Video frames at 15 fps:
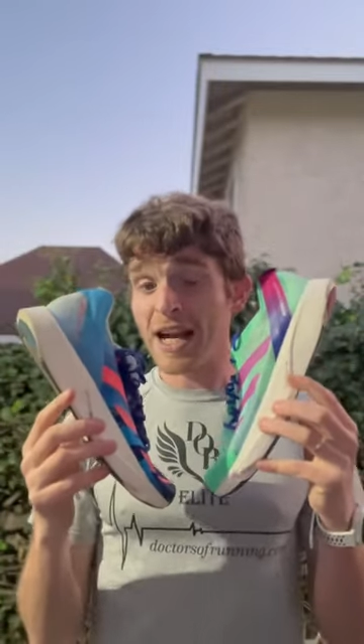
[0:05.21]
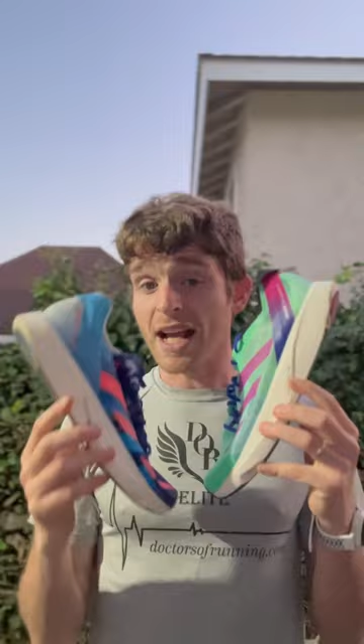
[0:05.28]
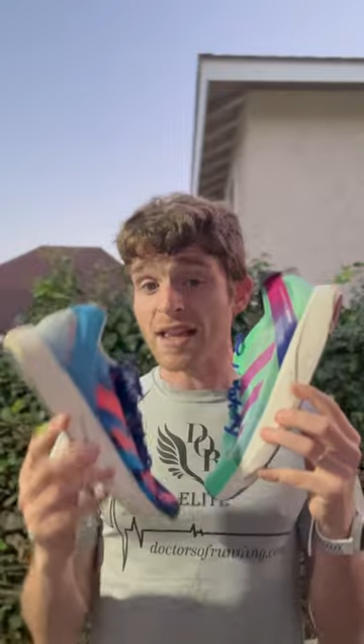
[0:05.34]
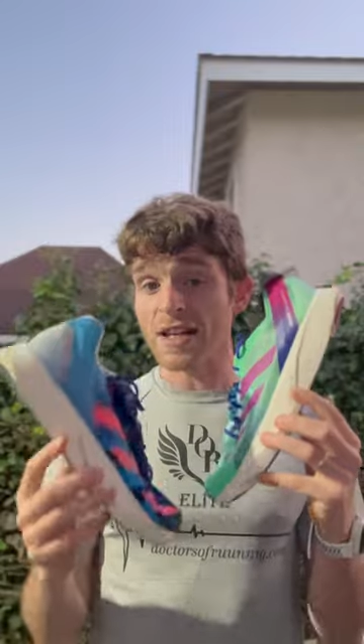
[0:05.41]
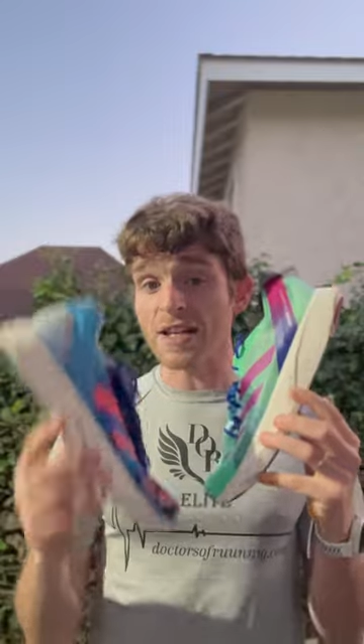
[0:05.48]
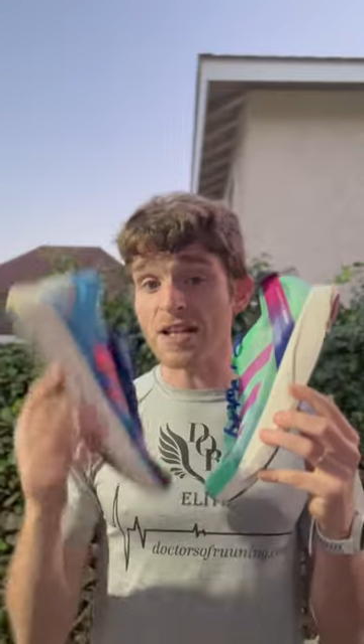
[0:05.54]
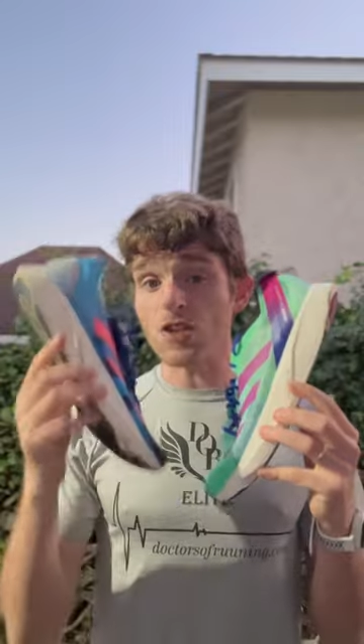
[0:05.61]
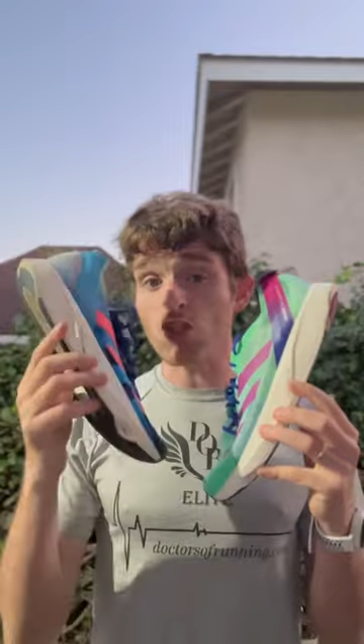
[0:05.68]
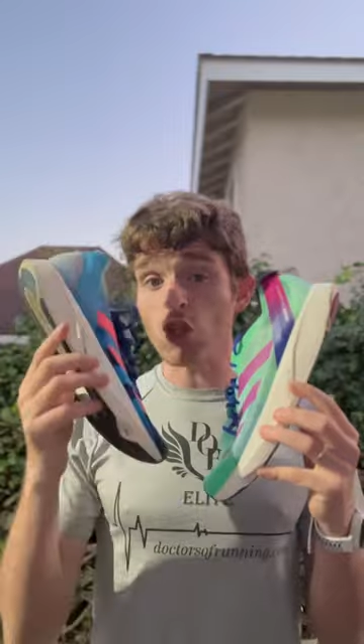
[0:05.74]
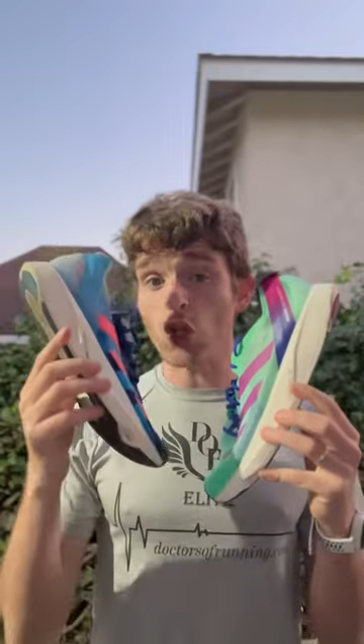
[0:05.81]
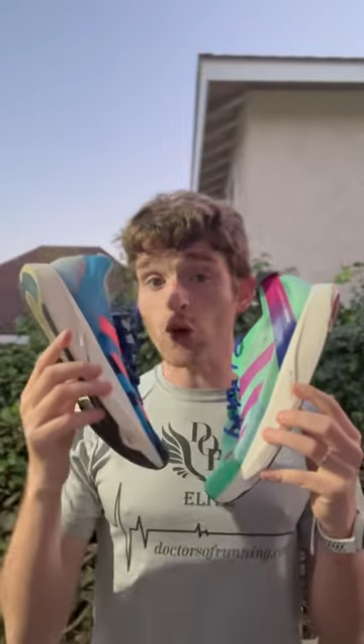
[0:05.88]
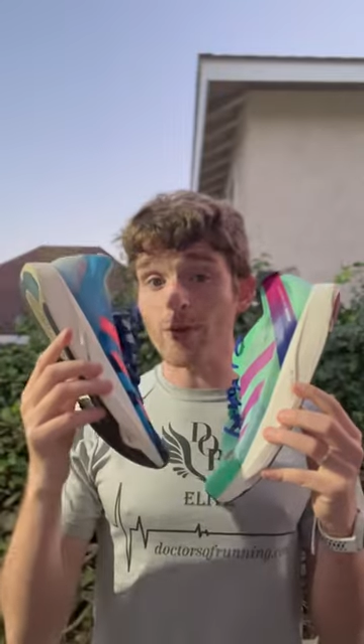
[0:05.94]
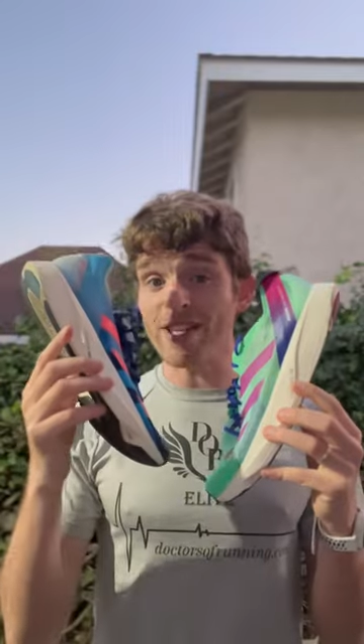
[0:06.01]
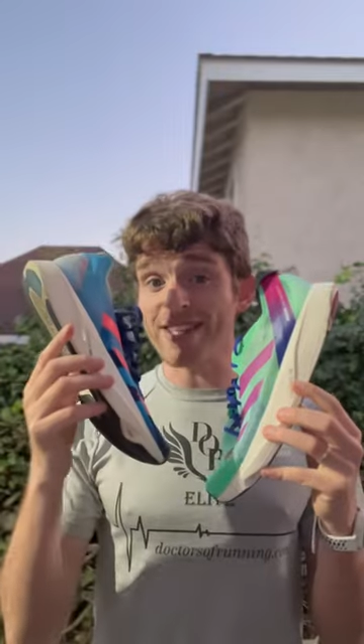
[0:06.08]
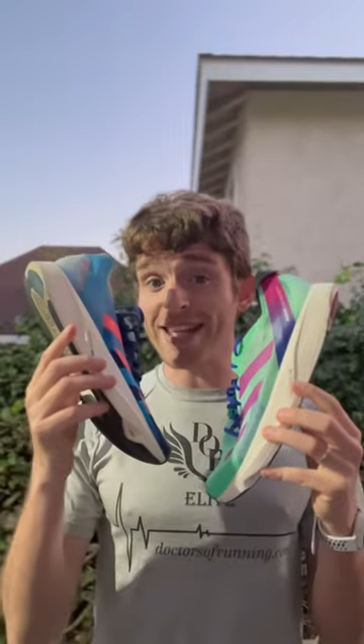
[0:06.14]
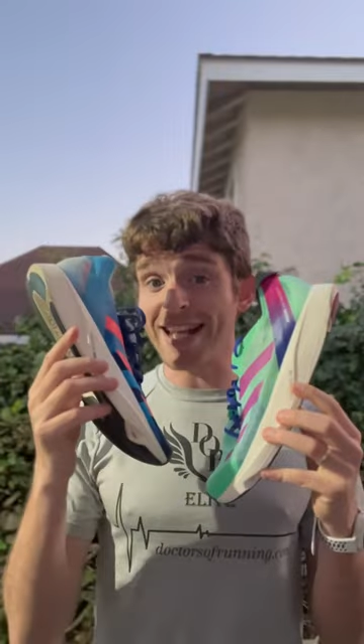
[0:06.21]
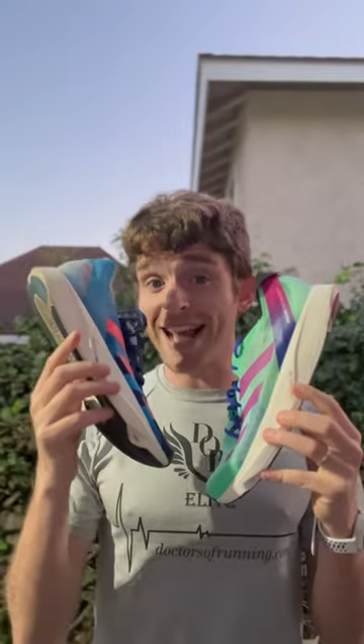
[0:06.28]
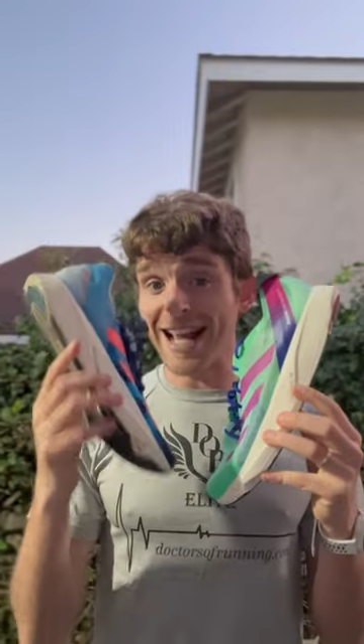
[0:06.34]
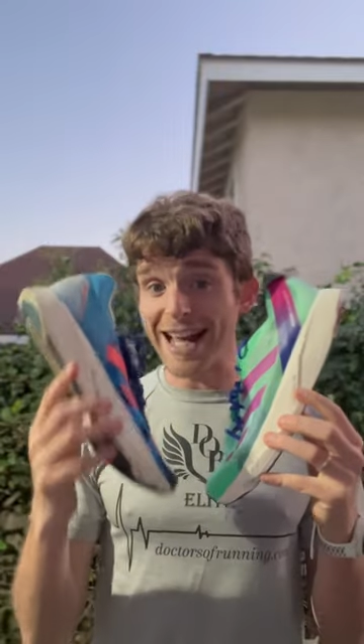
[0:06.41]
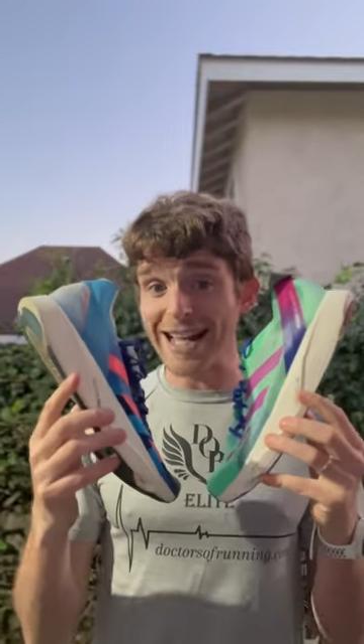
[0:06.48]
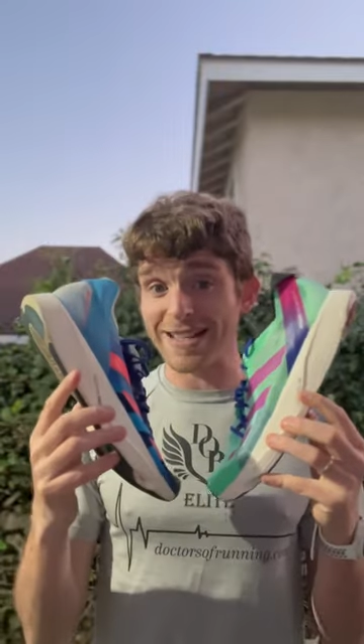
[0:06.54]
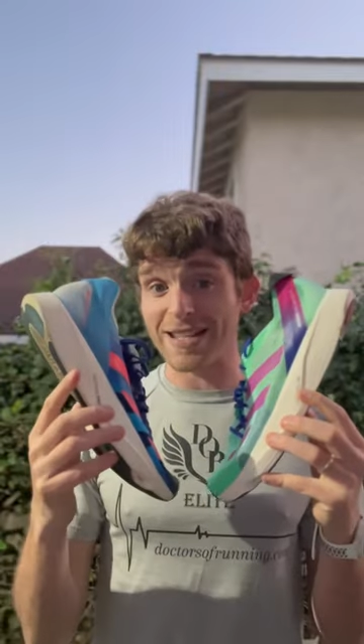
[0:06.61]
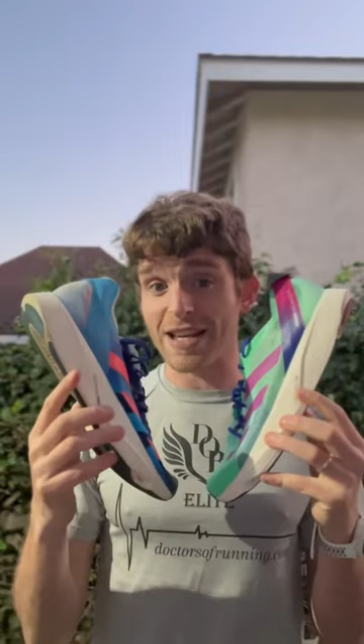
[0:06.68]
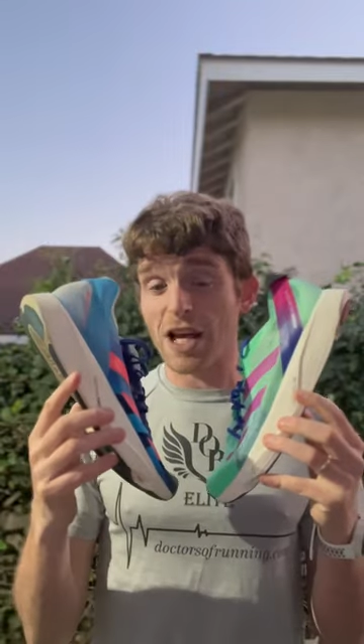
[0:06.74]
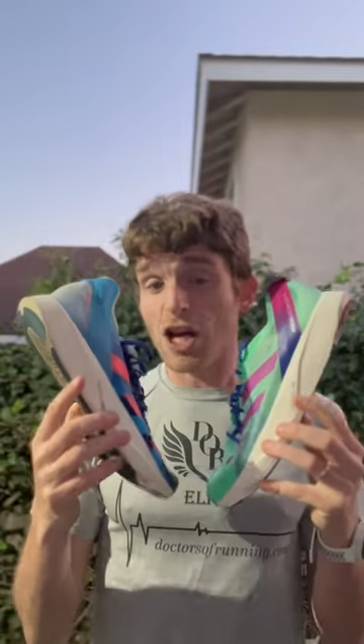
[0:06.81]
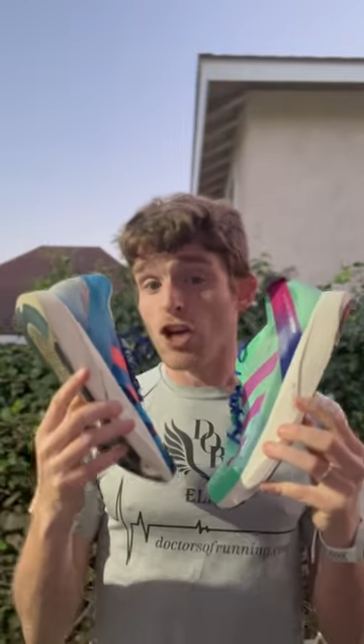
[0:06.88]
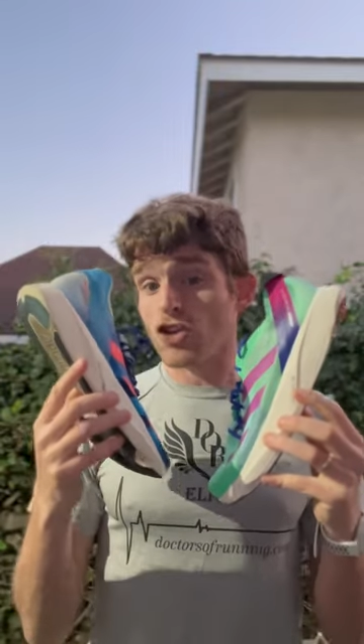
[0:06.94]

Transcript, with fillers: and the Adidas Takumi Sen 8.